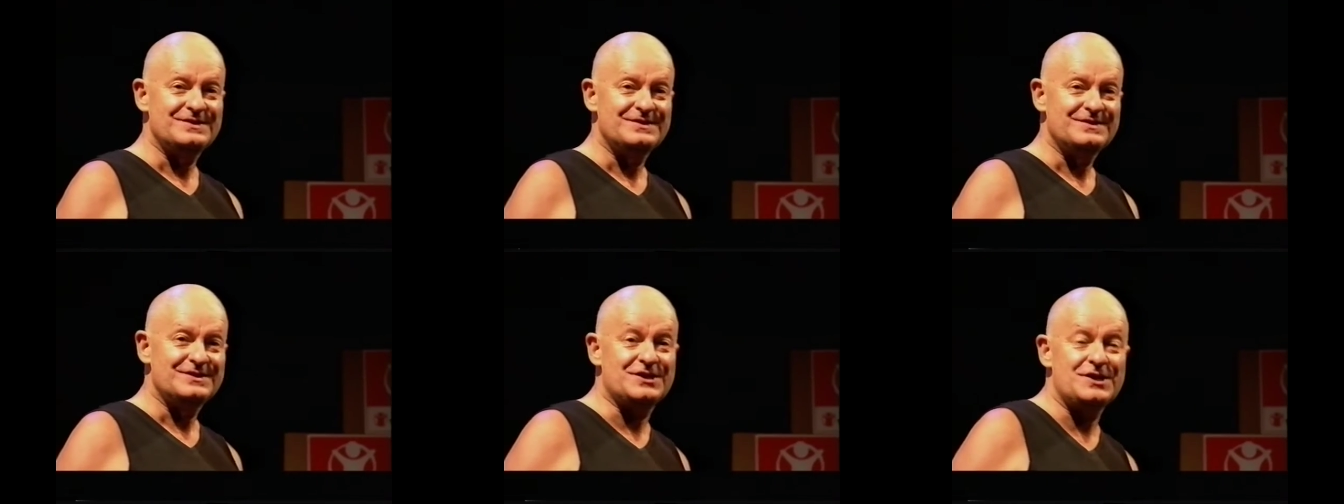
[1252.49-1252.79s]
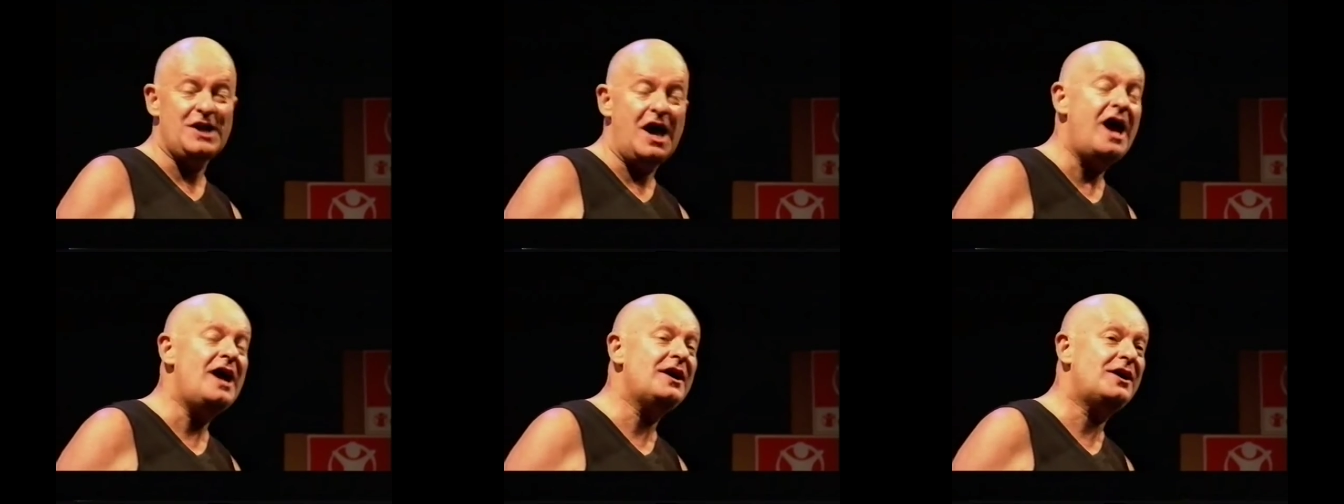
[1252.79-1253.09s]
So
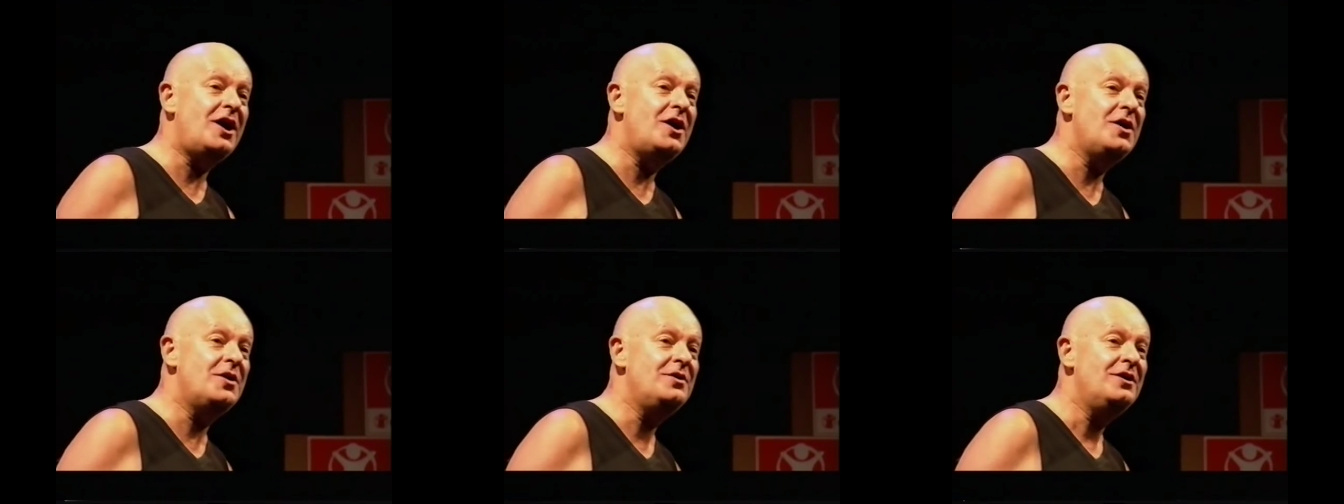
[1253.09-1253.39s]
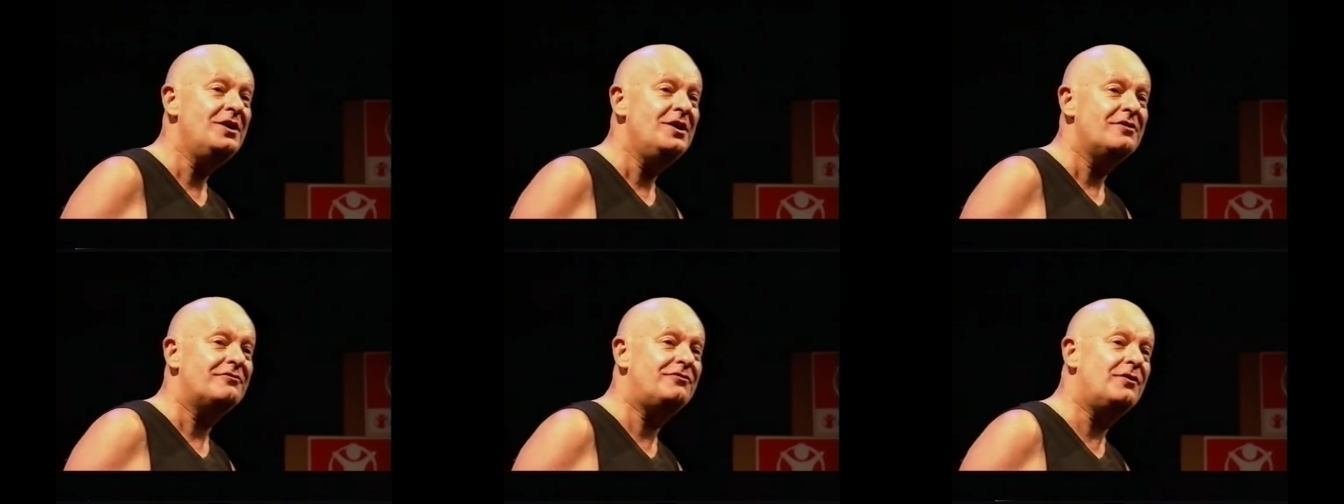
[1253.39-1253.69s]
now I go
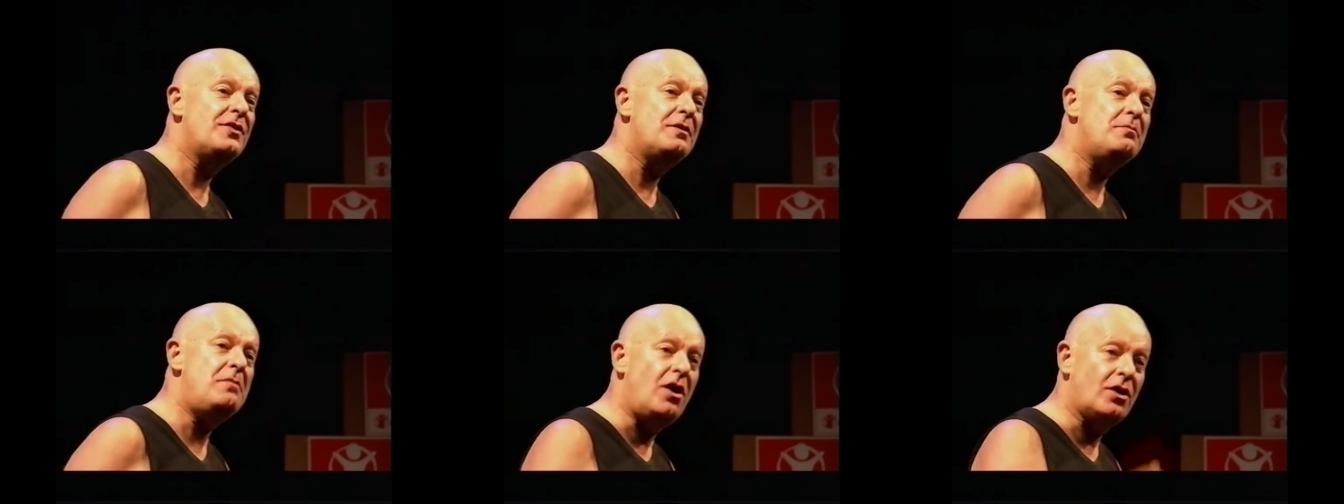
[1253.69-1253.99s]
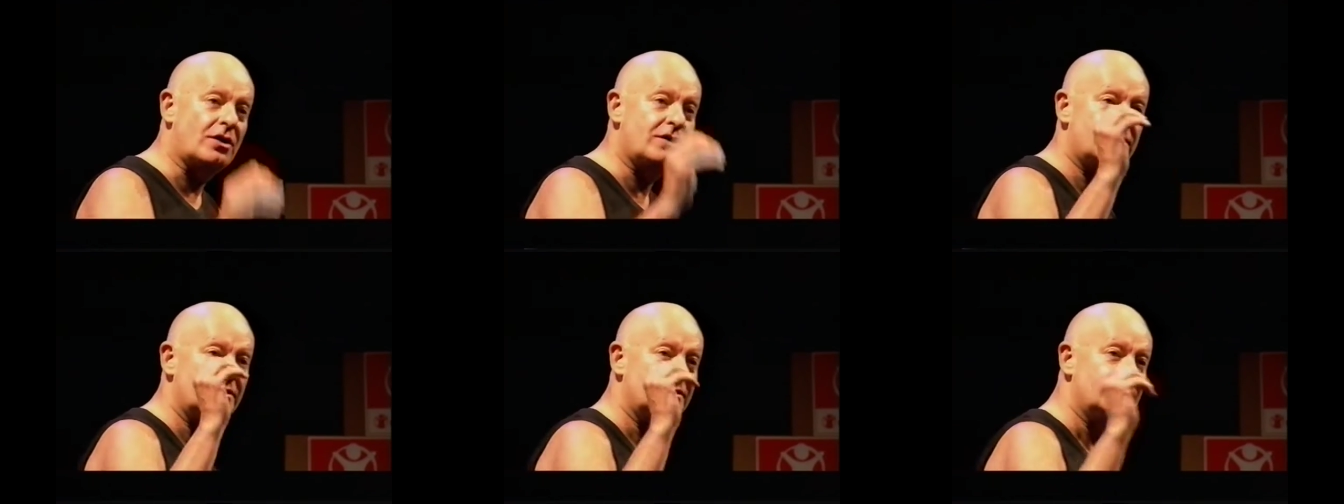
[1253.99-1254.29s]
for the
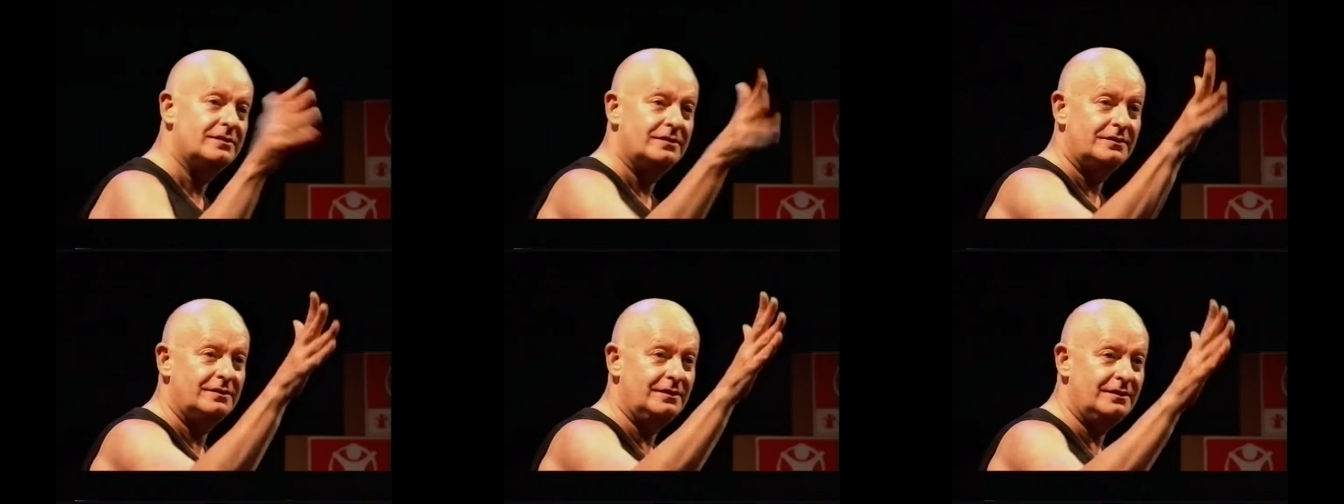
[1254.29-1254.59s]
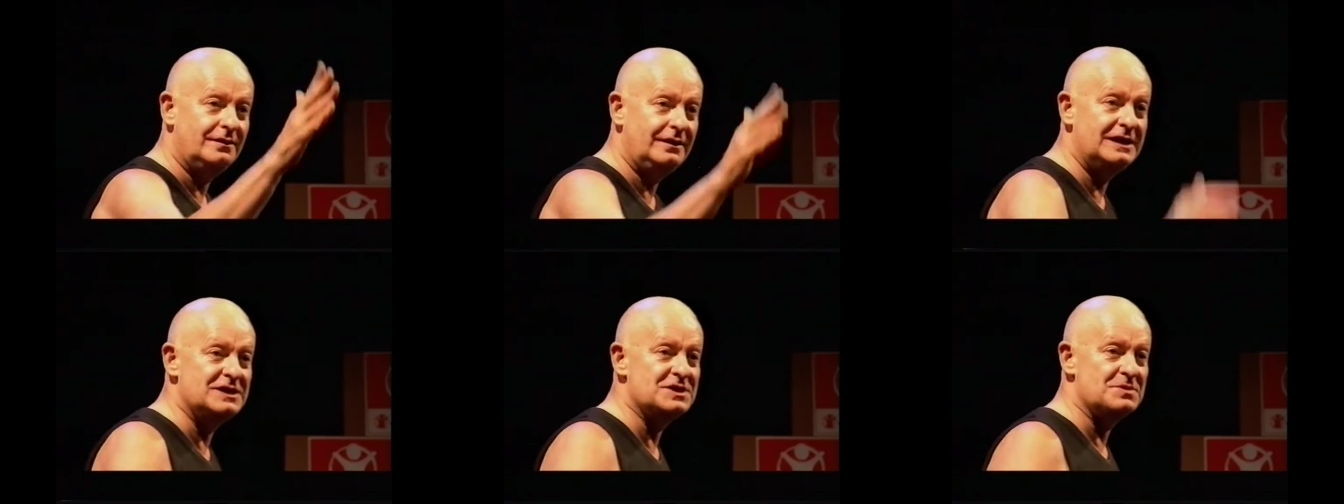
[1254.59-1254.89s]
mock
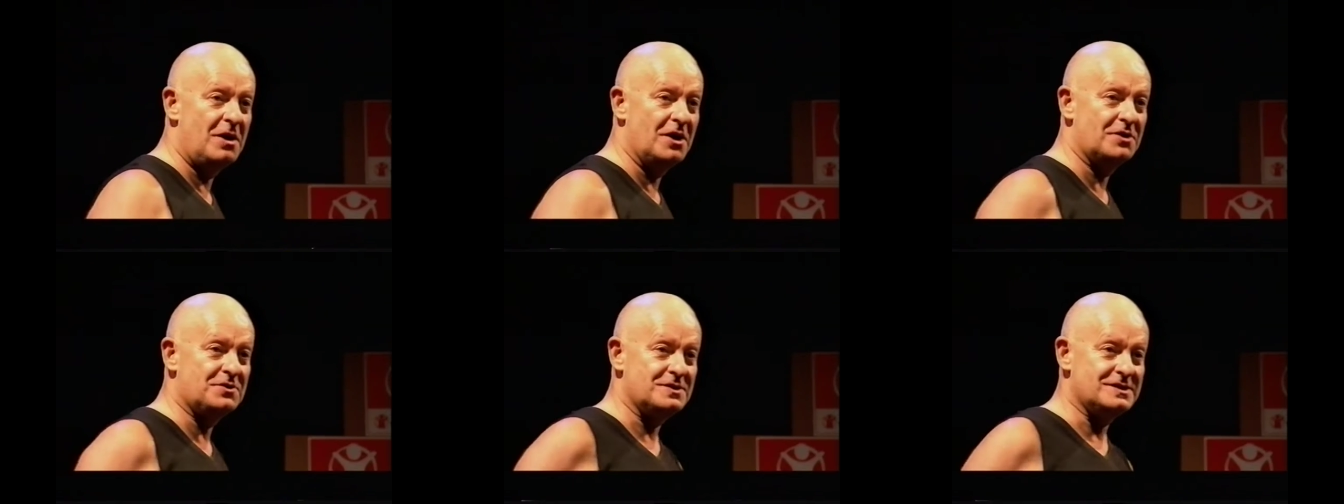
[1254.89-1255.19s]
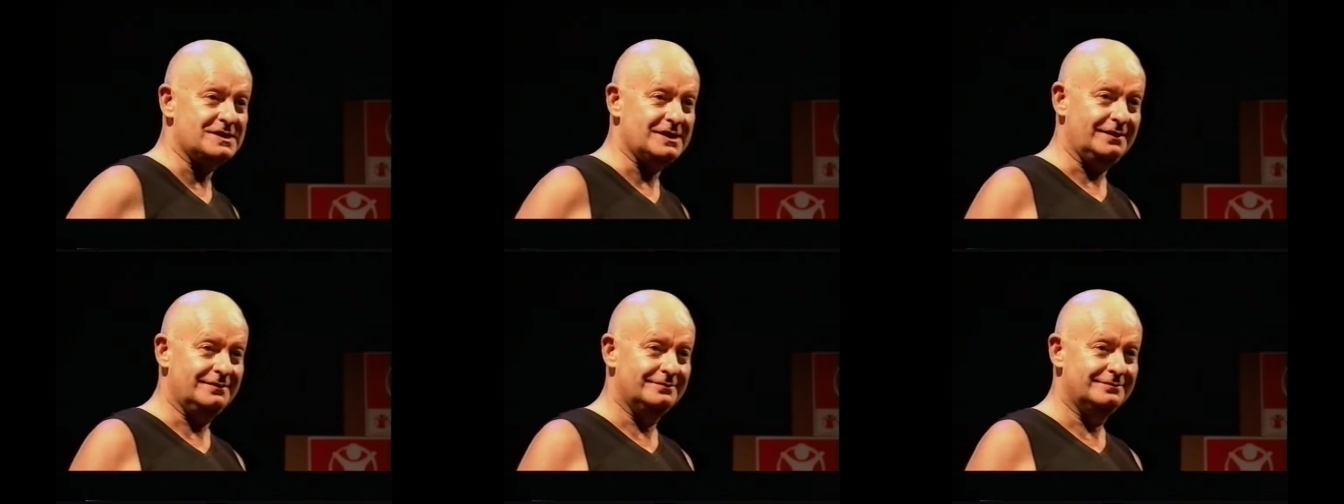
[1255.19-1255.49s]
in
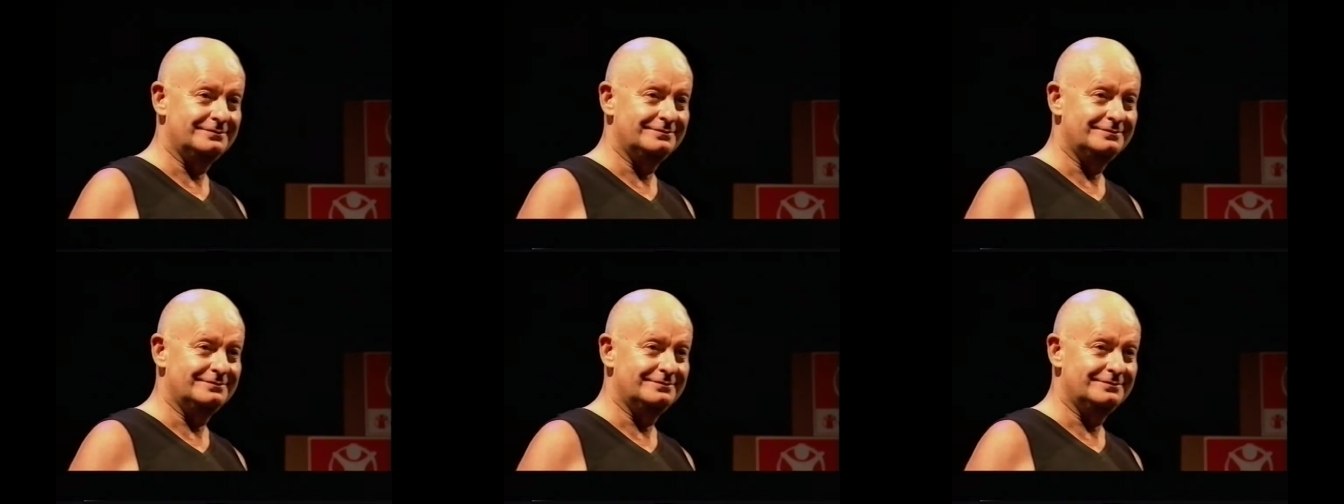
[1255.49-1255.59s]
democracy